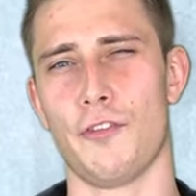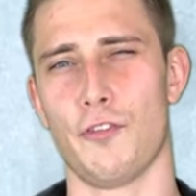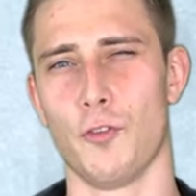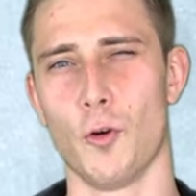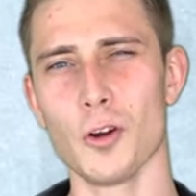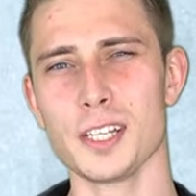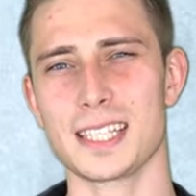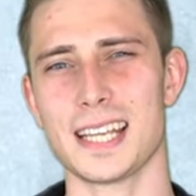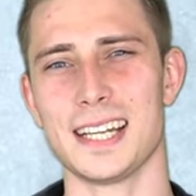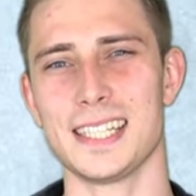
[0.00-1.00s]

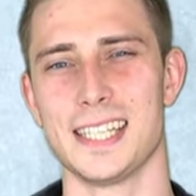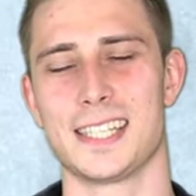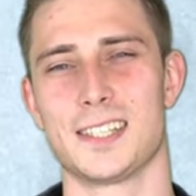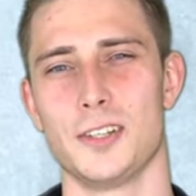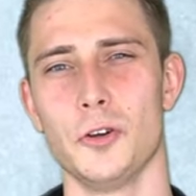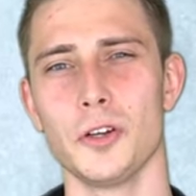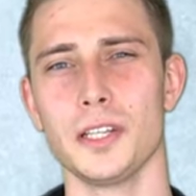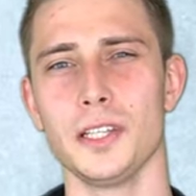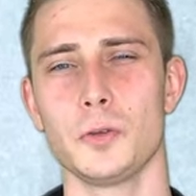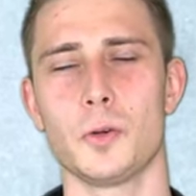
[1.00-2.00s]
four-sided
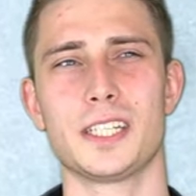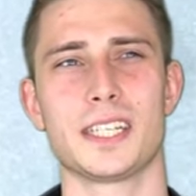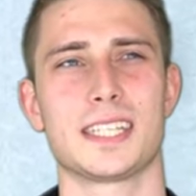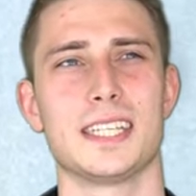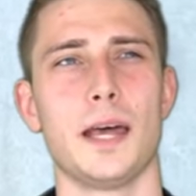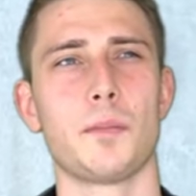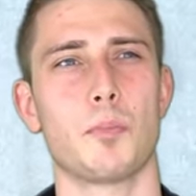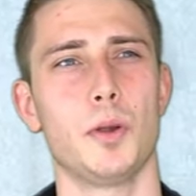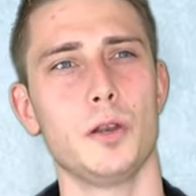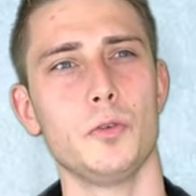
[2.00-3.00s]
circle which is not
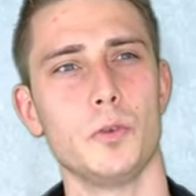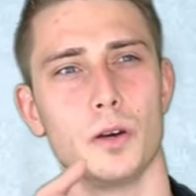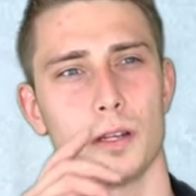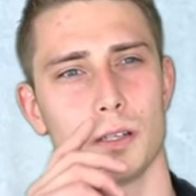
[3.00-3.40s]
blue.